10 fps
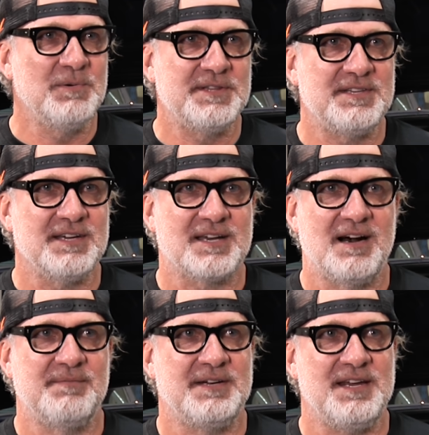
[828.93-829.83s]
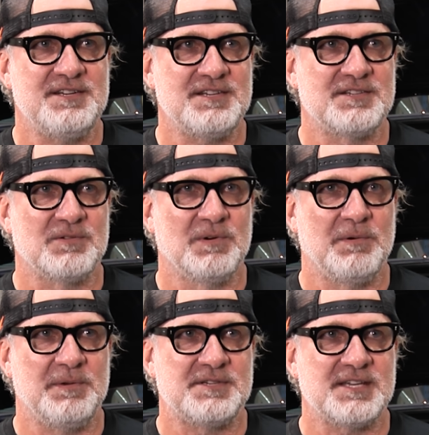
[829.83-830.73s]
what the accommodations or where
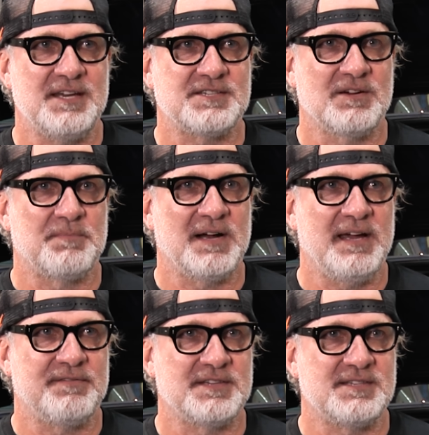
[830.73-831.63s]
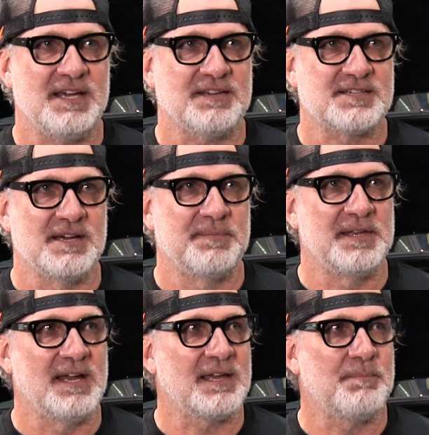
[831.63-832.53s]
we'd stay, so I'd probably have to take
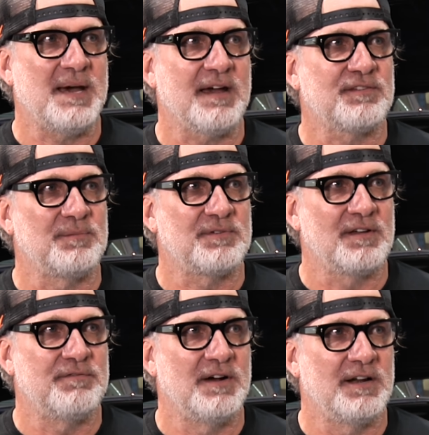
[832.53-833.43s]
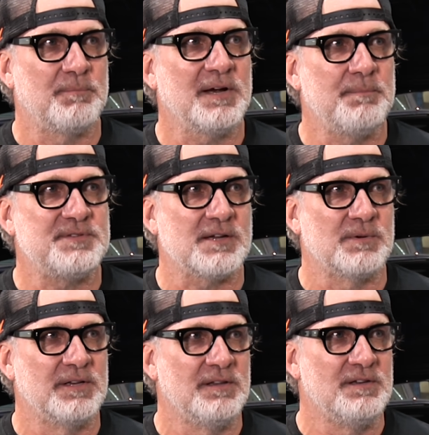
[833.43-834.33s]
something. I could pack some stuff on. I'd probably take
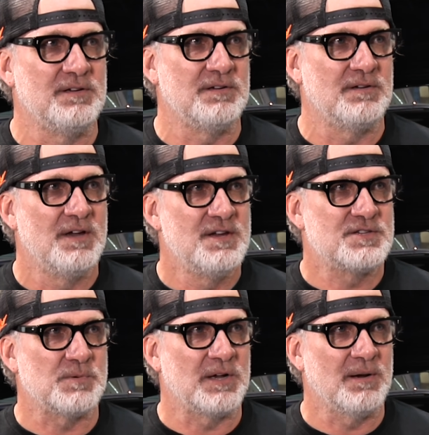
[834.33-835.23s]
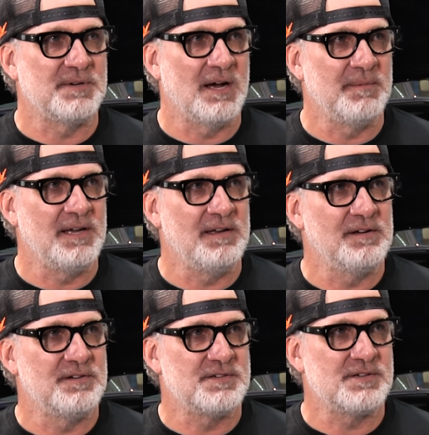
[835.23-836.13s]
one of the new swing arm dominators.